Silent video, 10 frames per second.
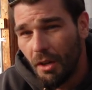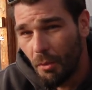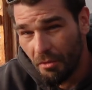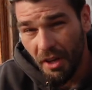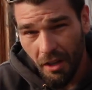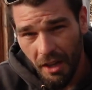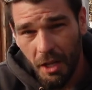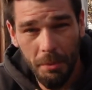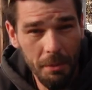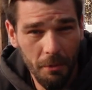we've got a lot
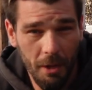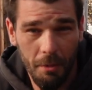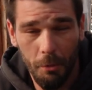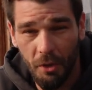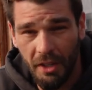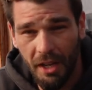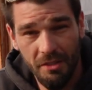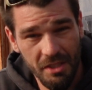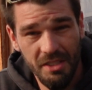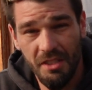of people on board now
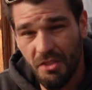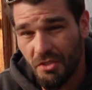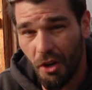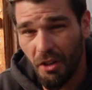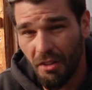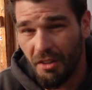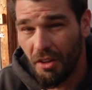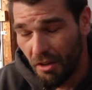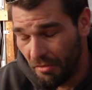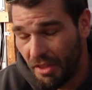since the start
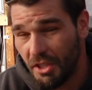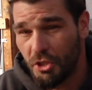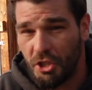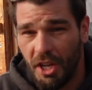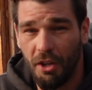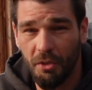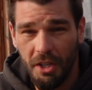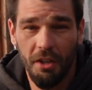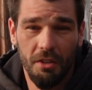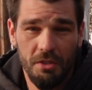of this channel
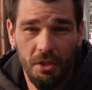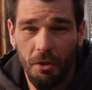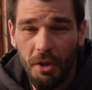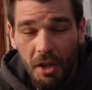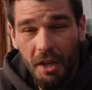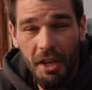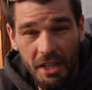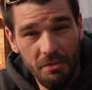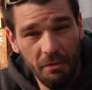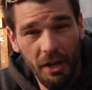here. So
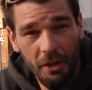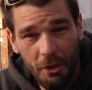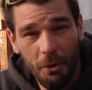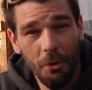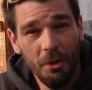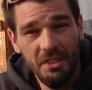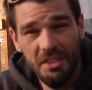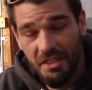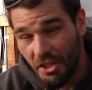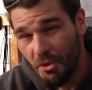it's very cool to
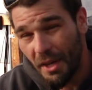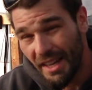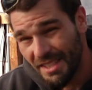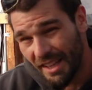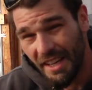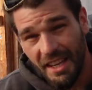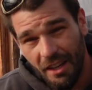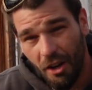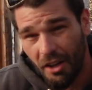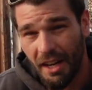see you guys liking
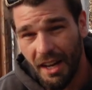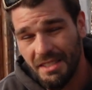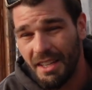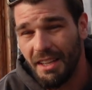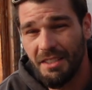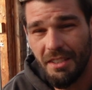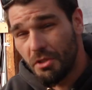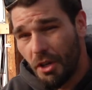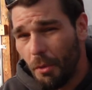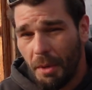our content,
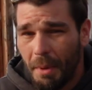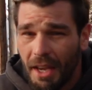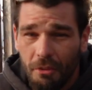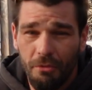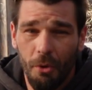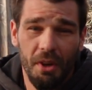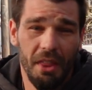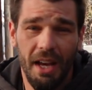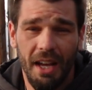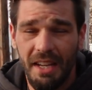just going back and forth
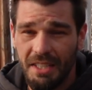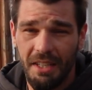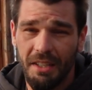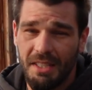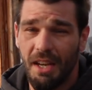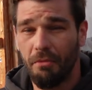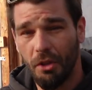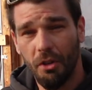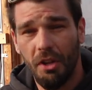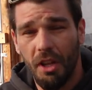on ideas. I've
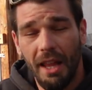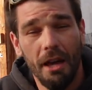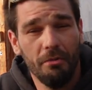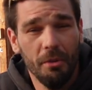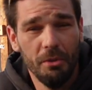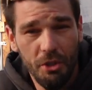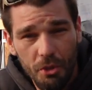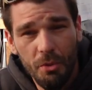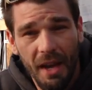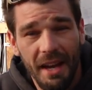learned a lot from
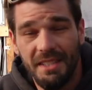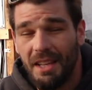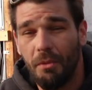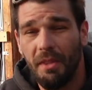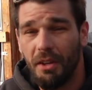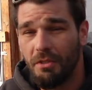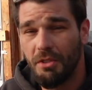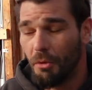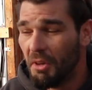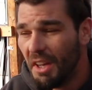you guys out there.
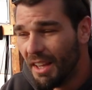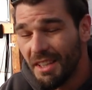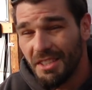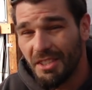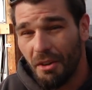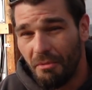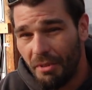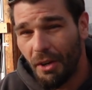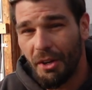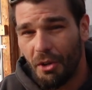So this is a
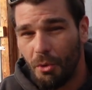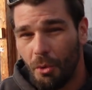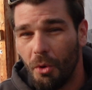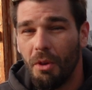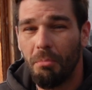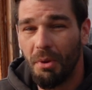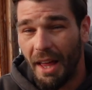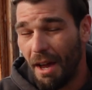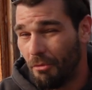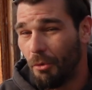very cool
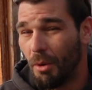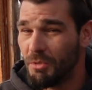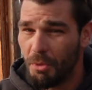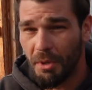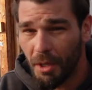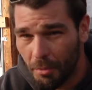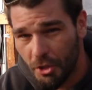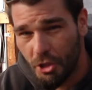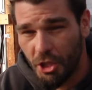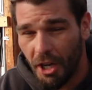platform to be able
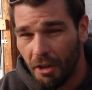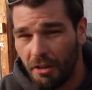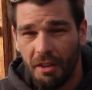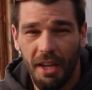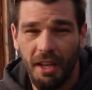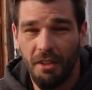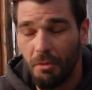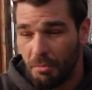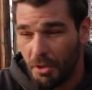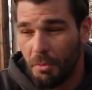to share and
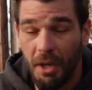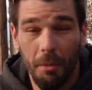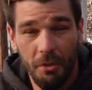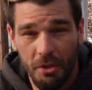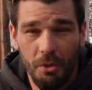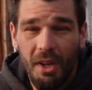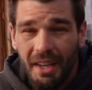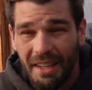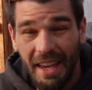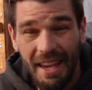to be able to
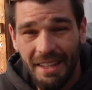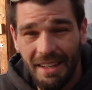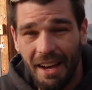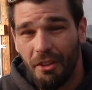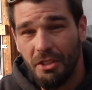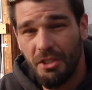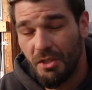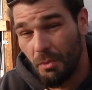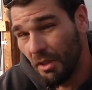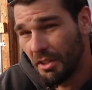gain knowledge
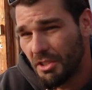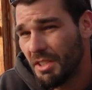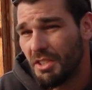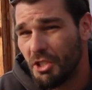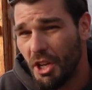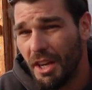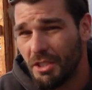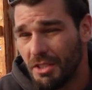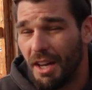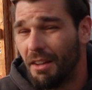as well as
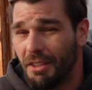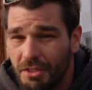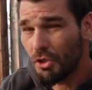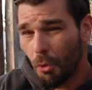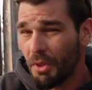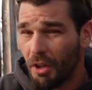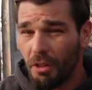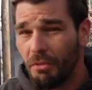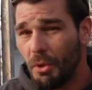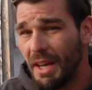exchange knowledge. So with
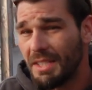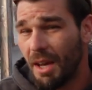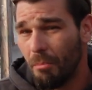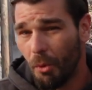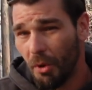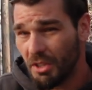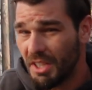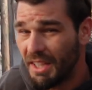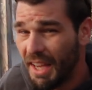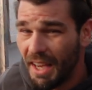all of you guys on board,
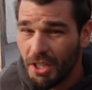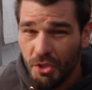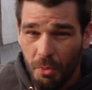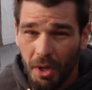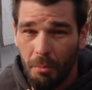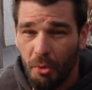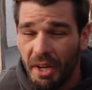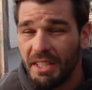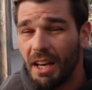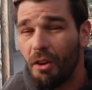today I just want to
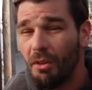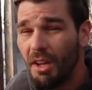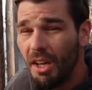break down